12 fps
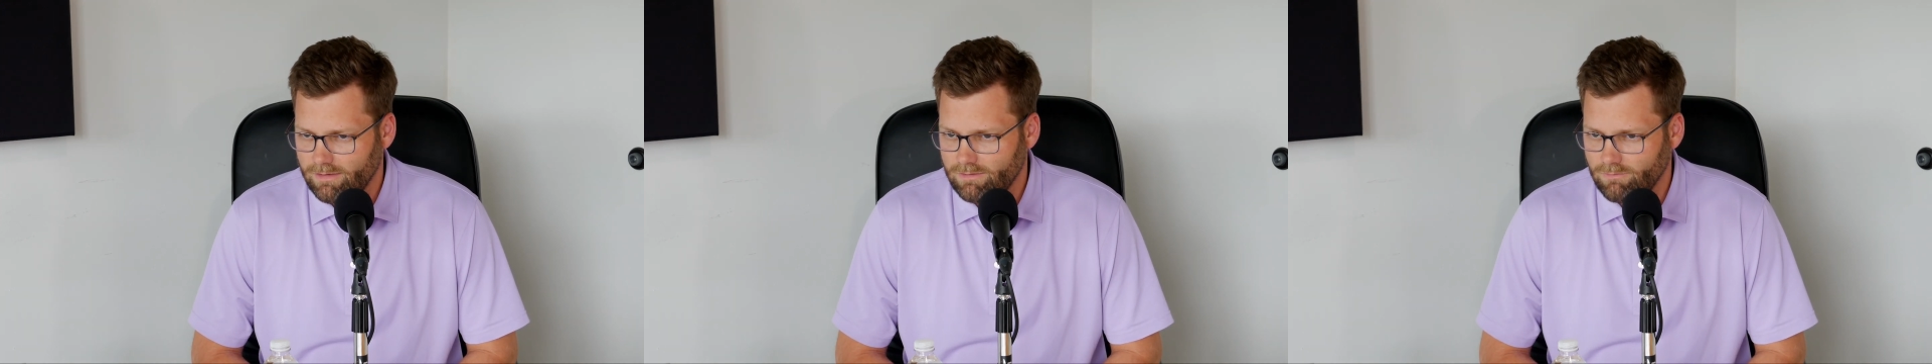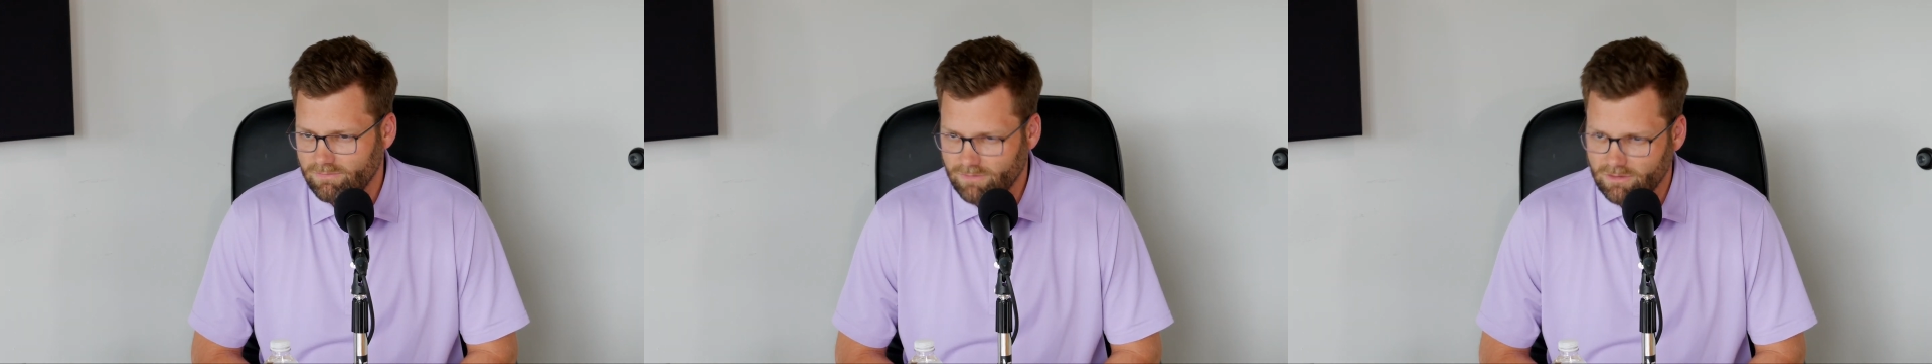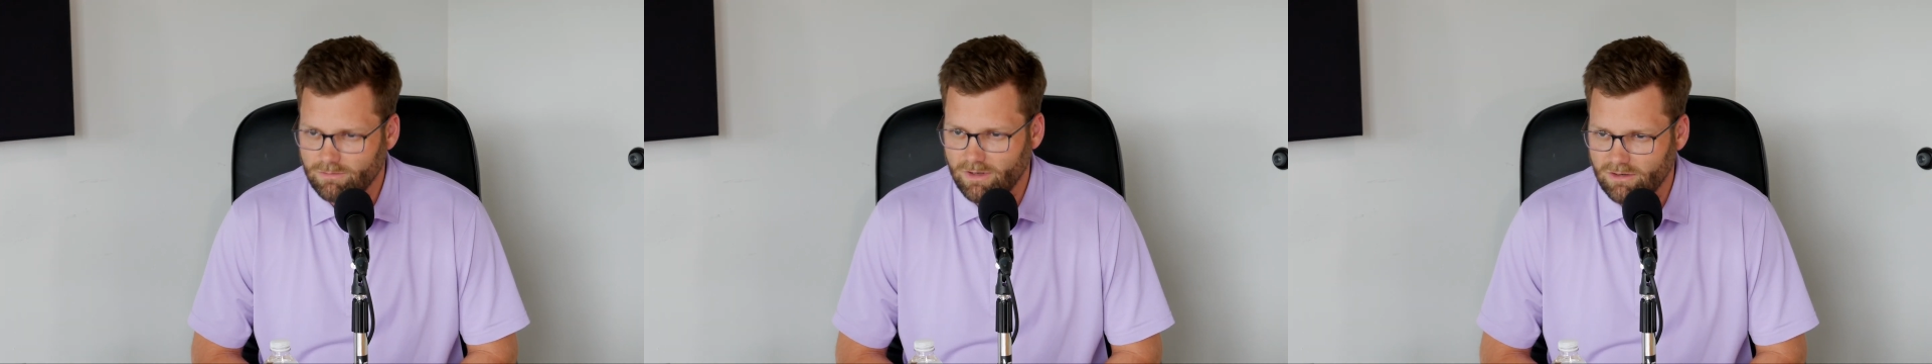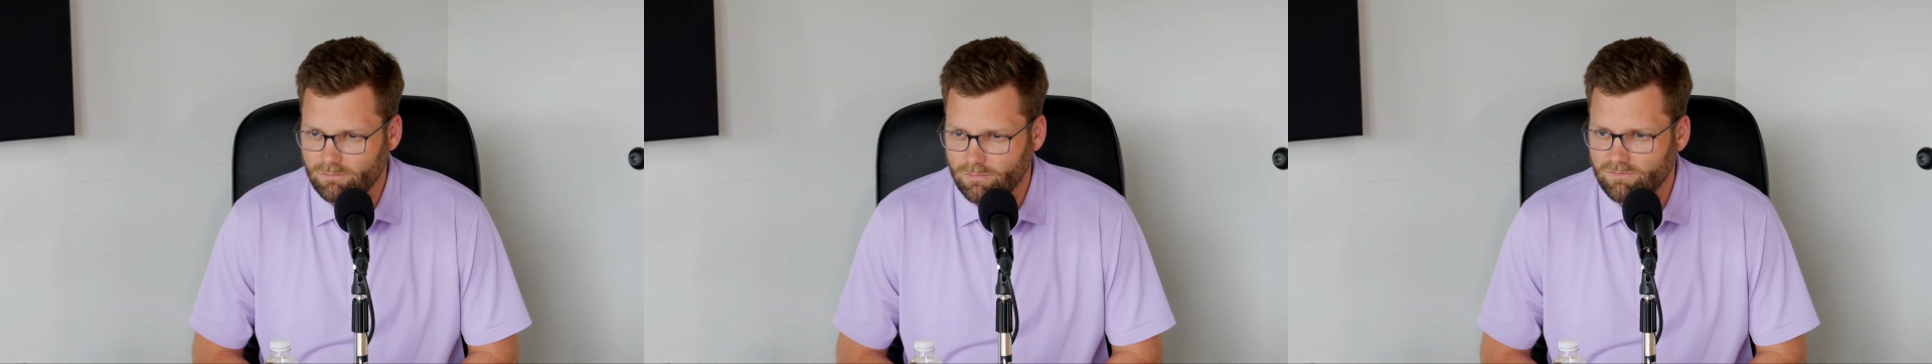We've talked about
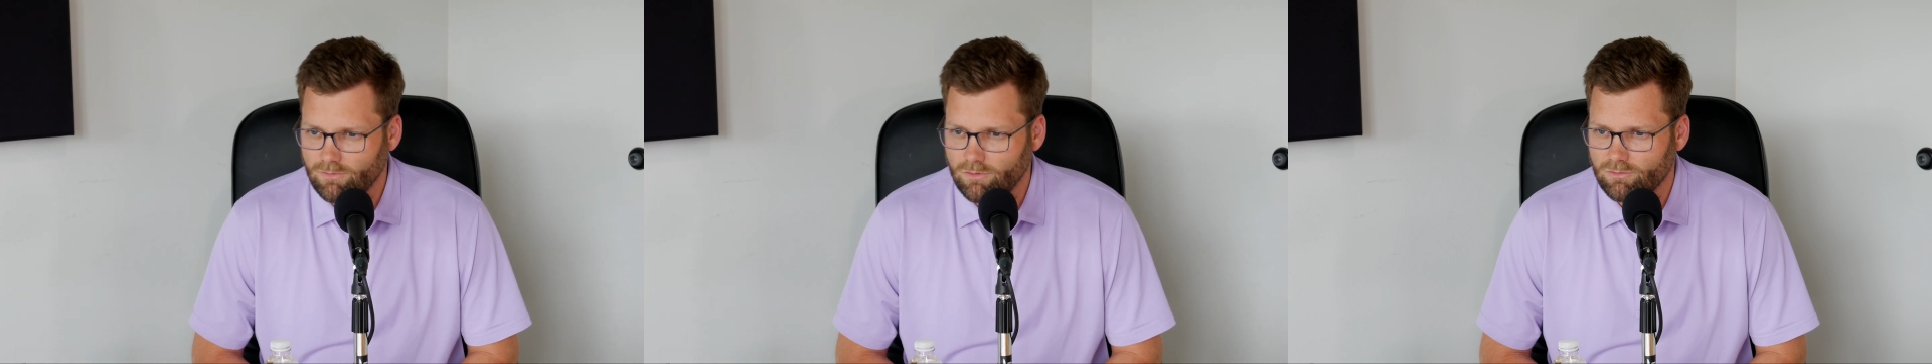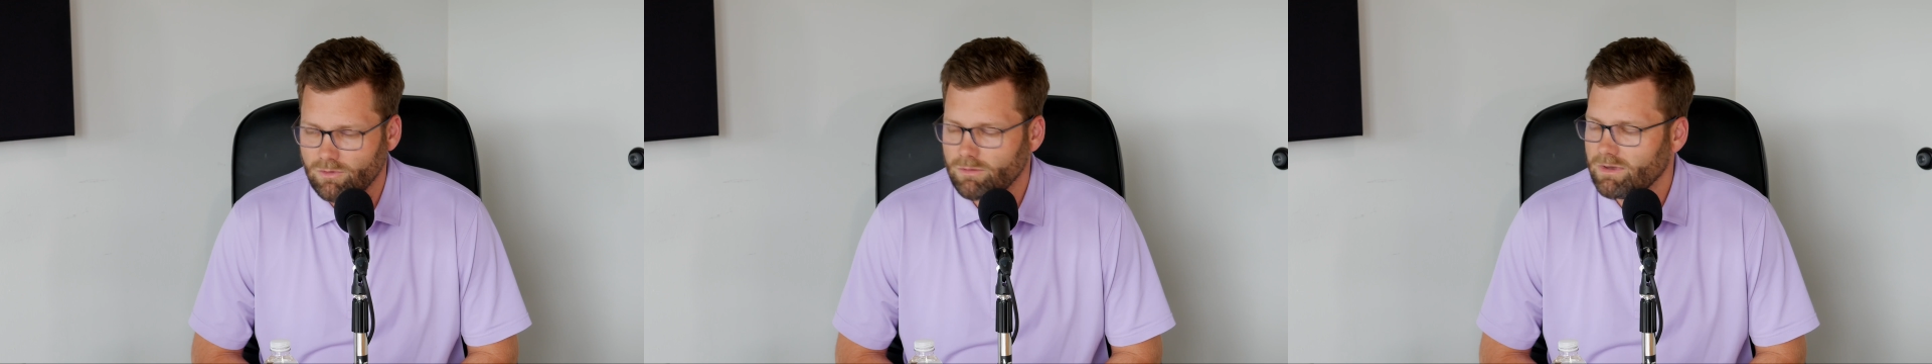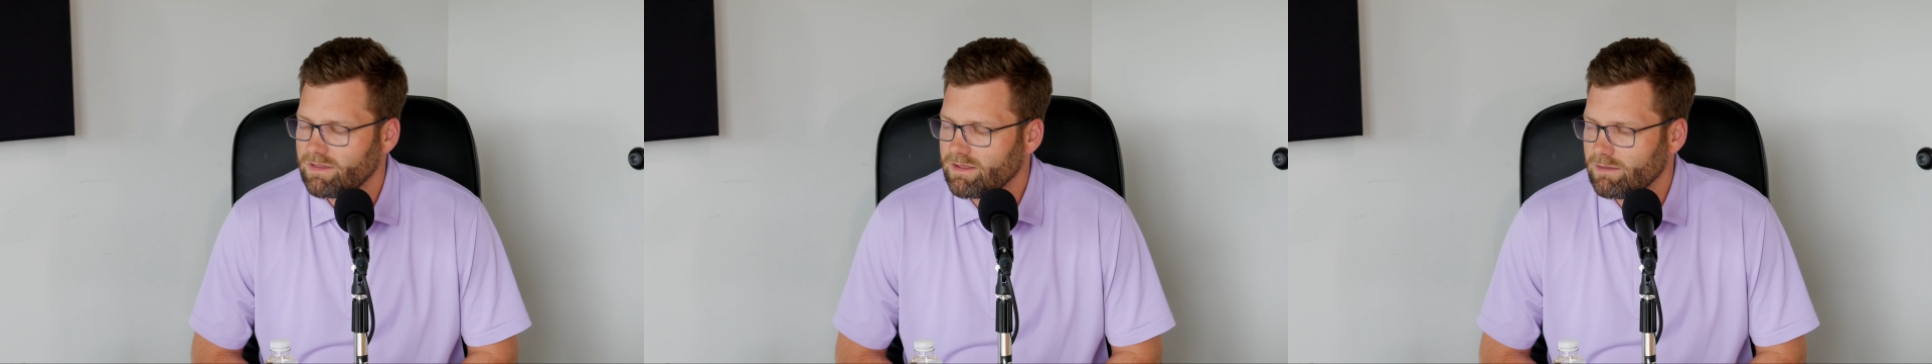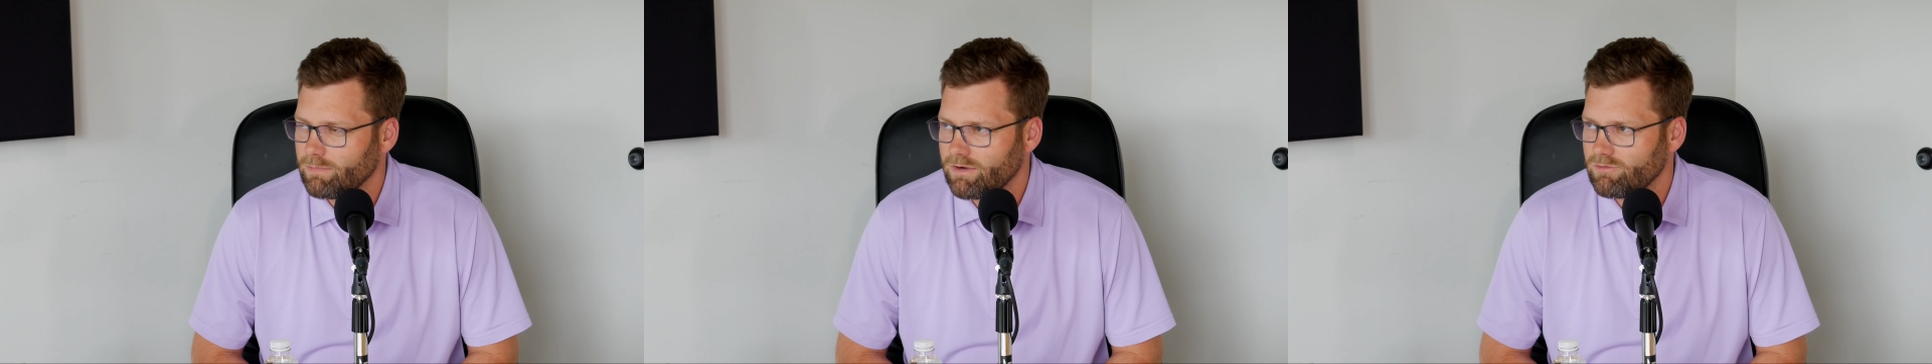it before as well, but I think
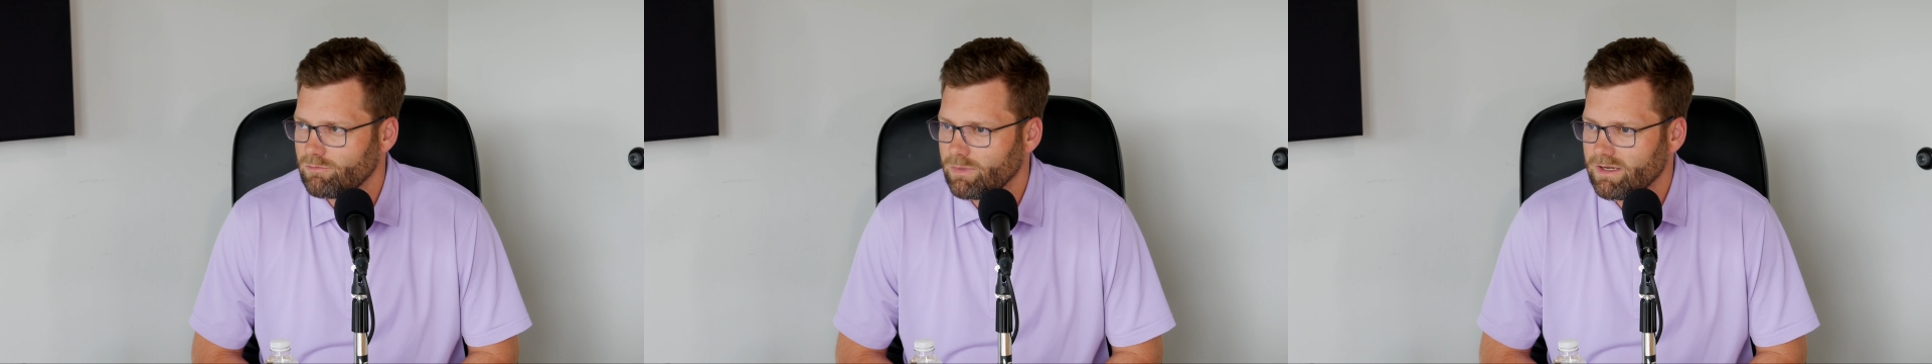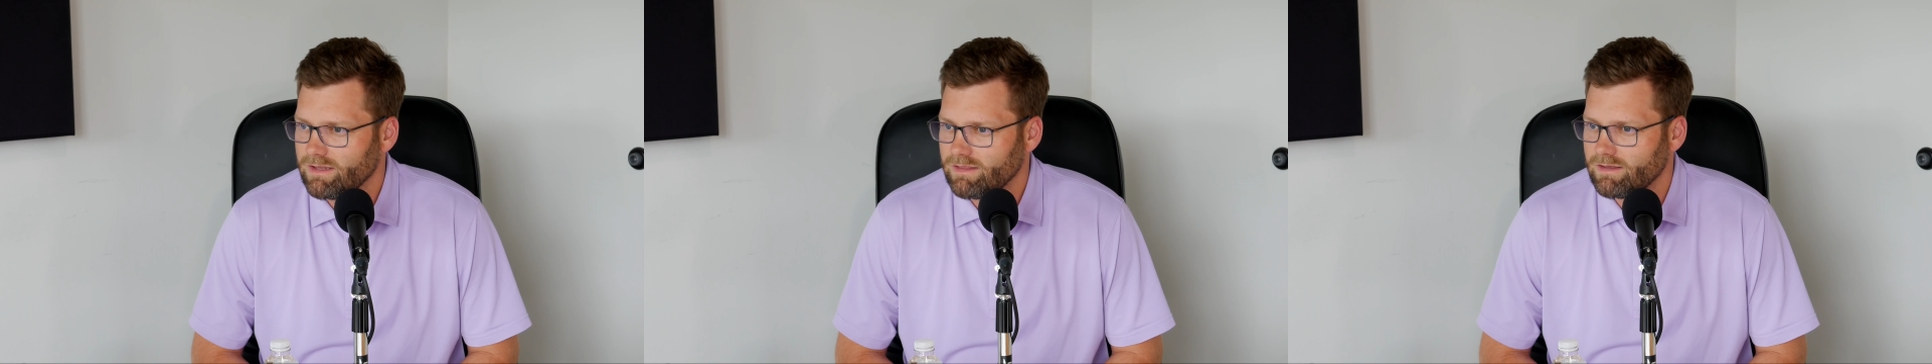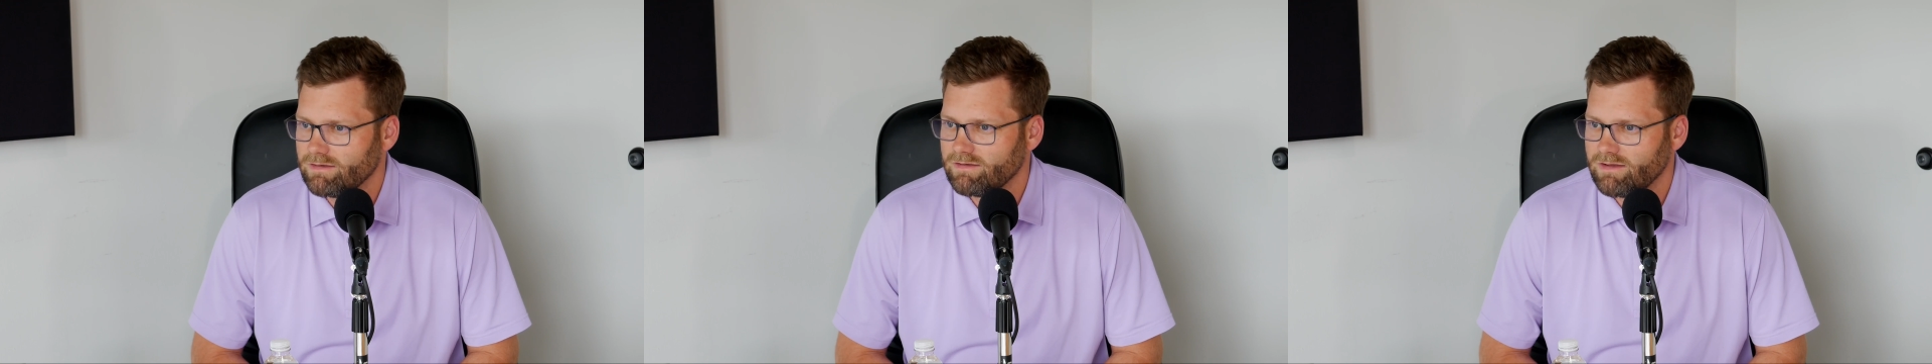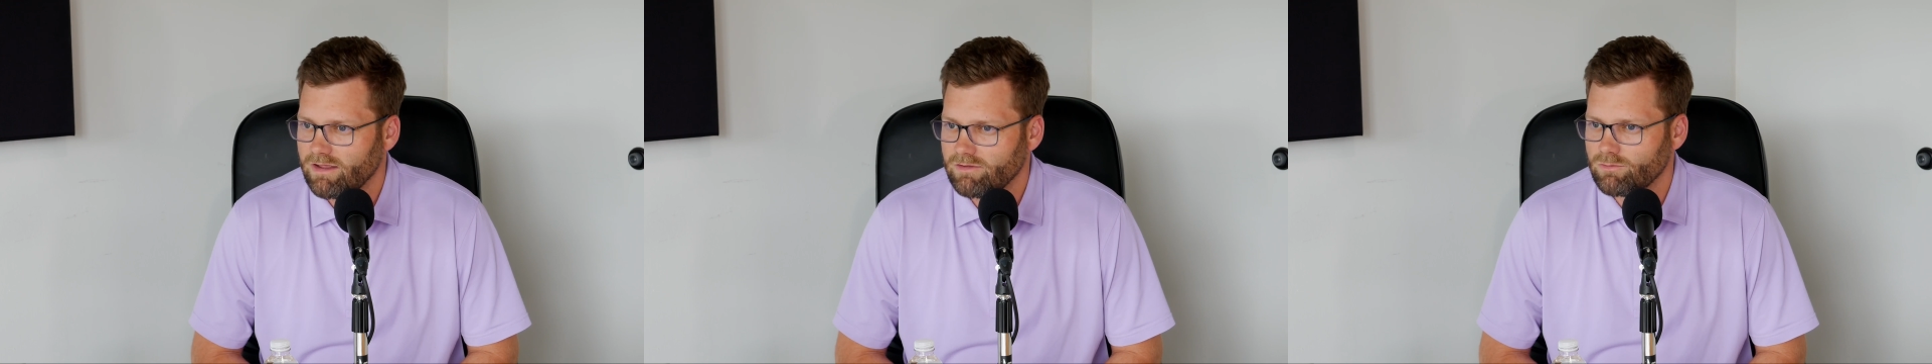it bears repeating that in
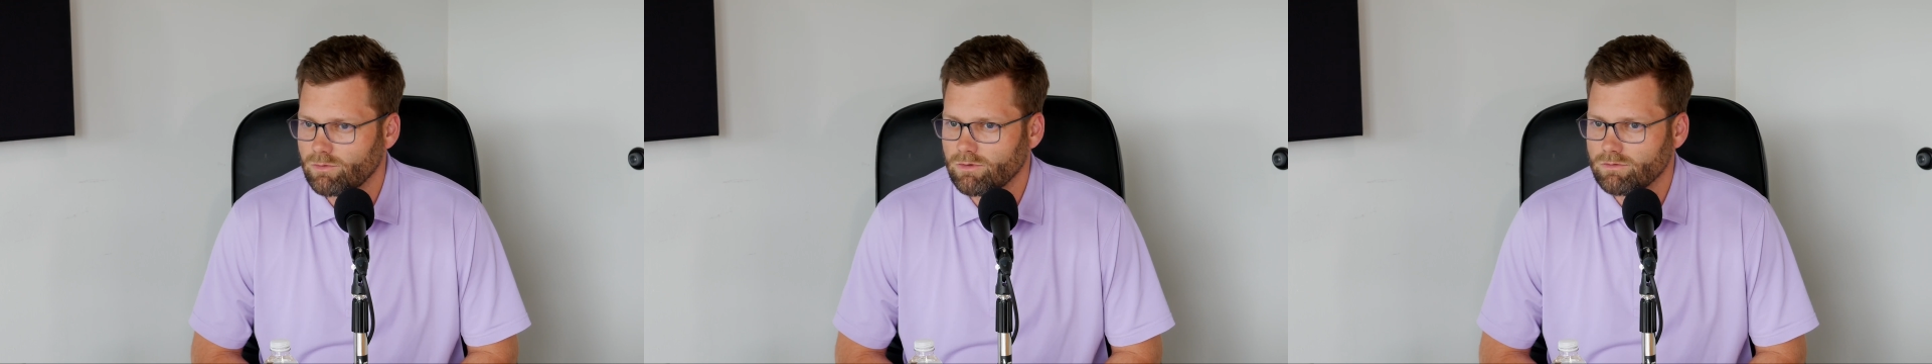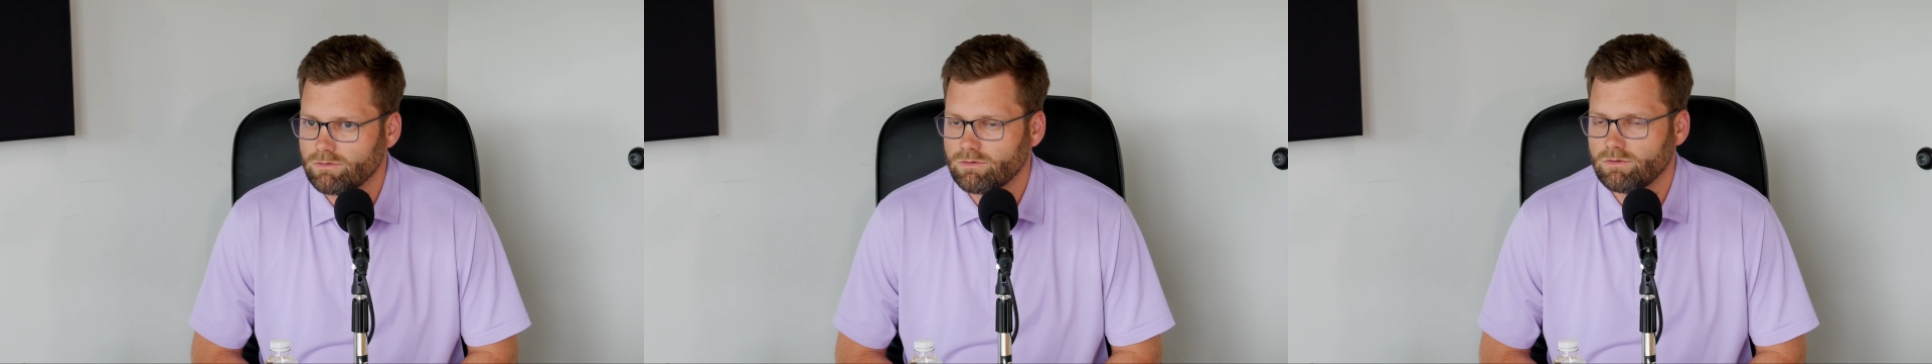today's world,